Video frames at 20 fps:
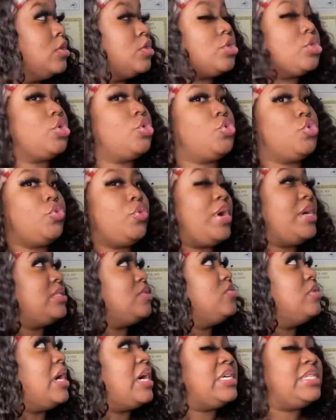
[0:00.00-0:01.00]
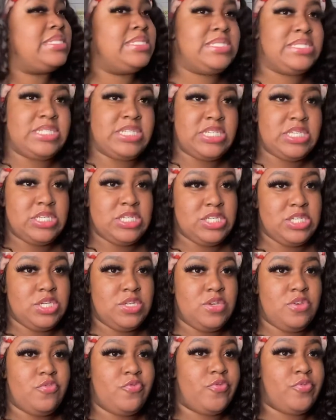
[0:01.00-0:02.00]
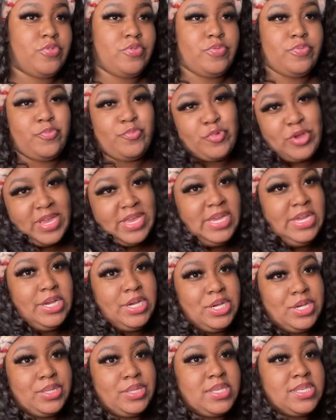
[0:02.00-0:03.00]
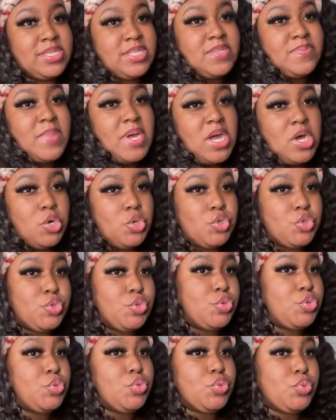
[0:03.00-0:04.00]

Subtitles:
So as you guys see from right here, this is my whole